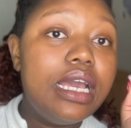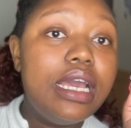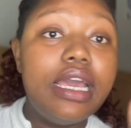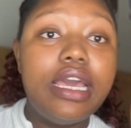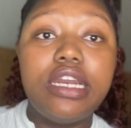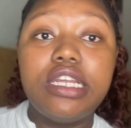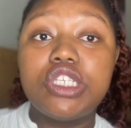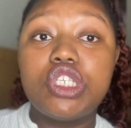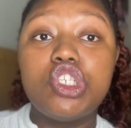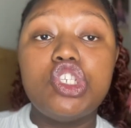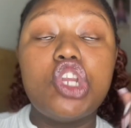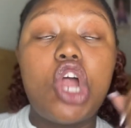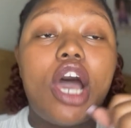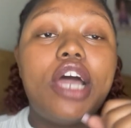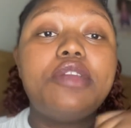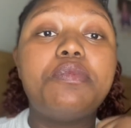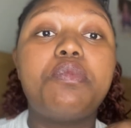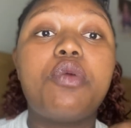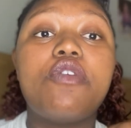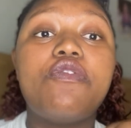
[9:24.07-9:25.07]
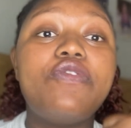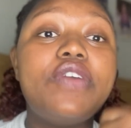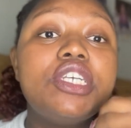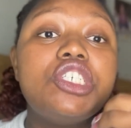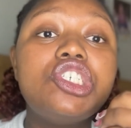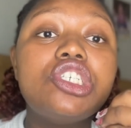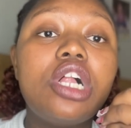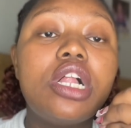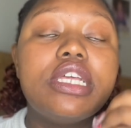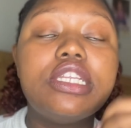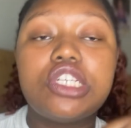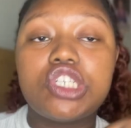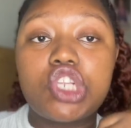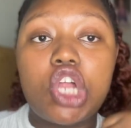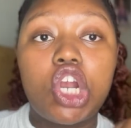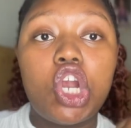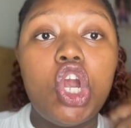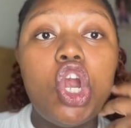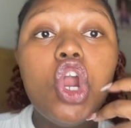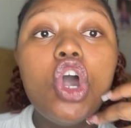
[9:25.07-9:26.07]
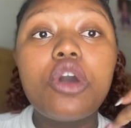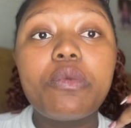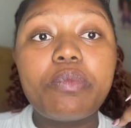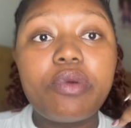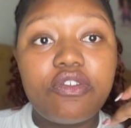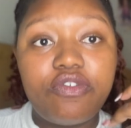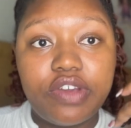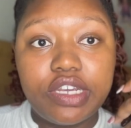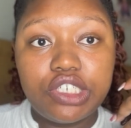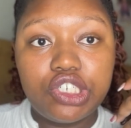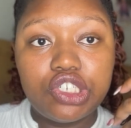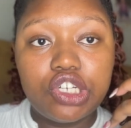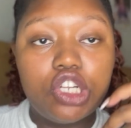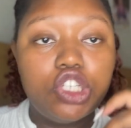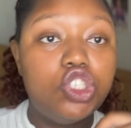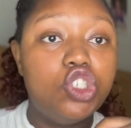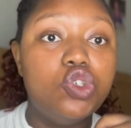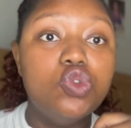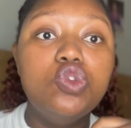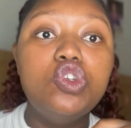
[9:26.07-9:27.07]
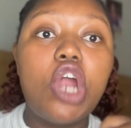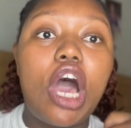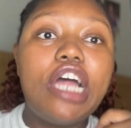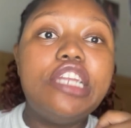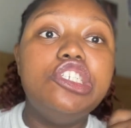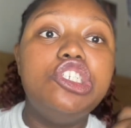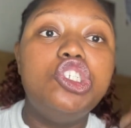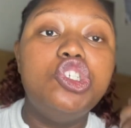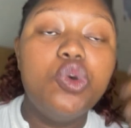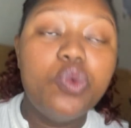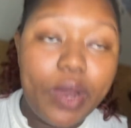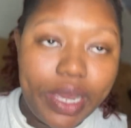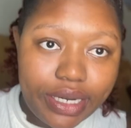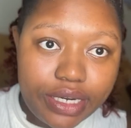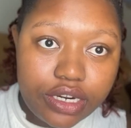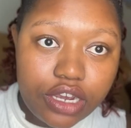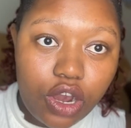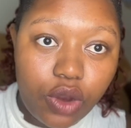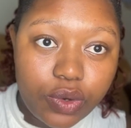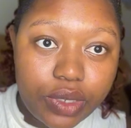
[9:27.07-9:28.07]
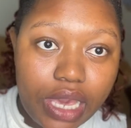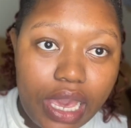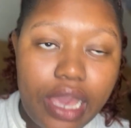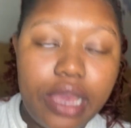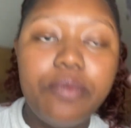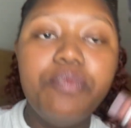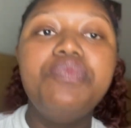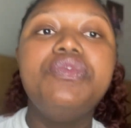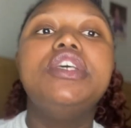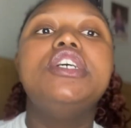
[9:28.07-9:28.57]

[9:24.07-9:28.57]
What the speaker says: It is not professional. It does not look professional. Do not do it, okay?